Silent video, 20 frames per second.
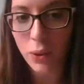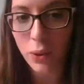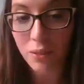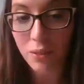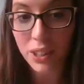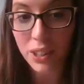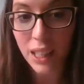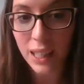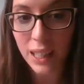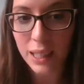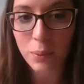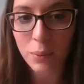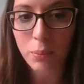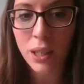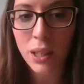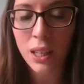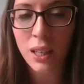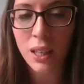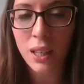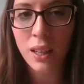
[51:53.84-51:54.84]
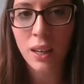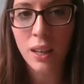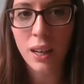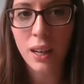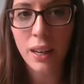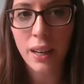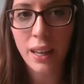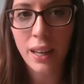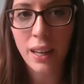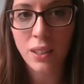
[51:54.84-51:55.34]
time,
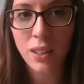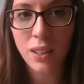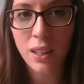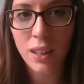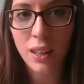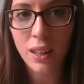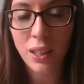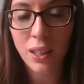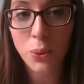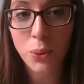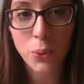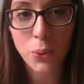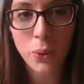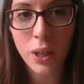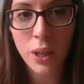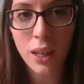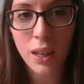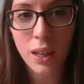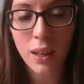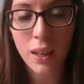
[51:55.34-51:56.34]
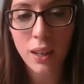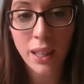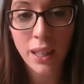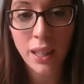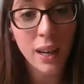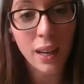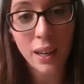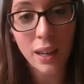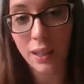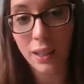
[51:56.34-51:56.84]
and do
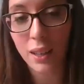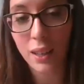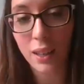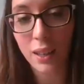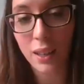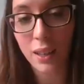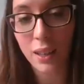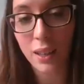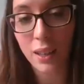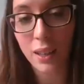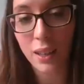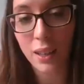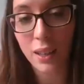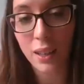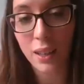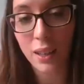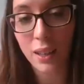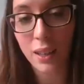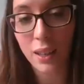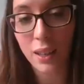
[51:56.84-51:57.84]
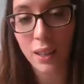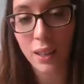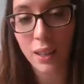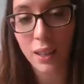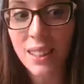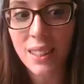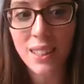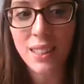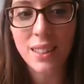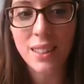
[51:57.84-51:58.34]
and
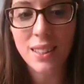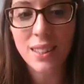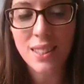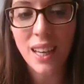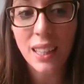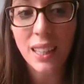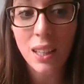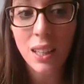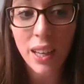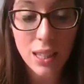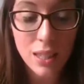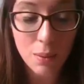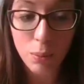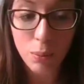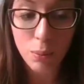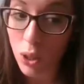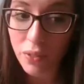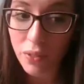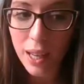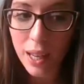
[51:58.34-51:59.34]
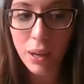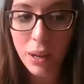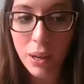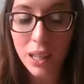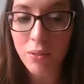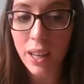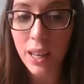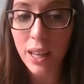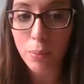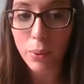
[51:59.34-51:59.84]
attend the side
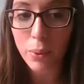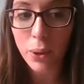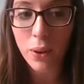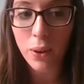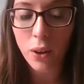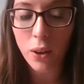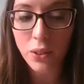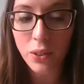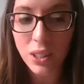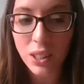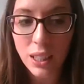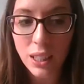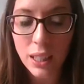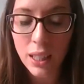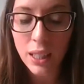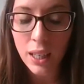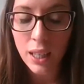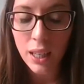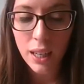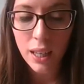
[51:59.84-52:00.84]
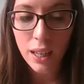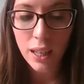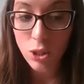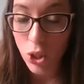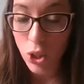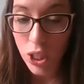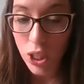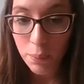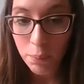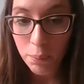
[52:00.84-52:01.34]
events. Most of them are
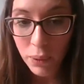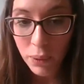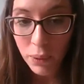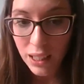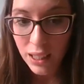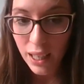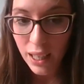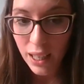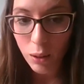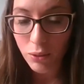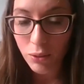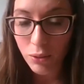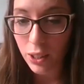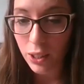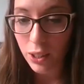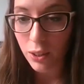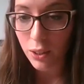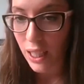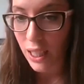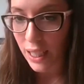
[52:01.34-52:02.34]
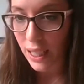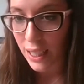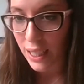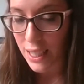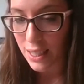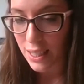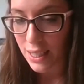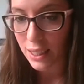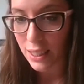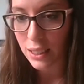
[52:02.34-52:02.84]
available on the
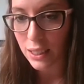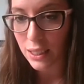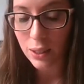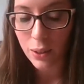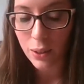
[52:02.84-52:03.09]
social media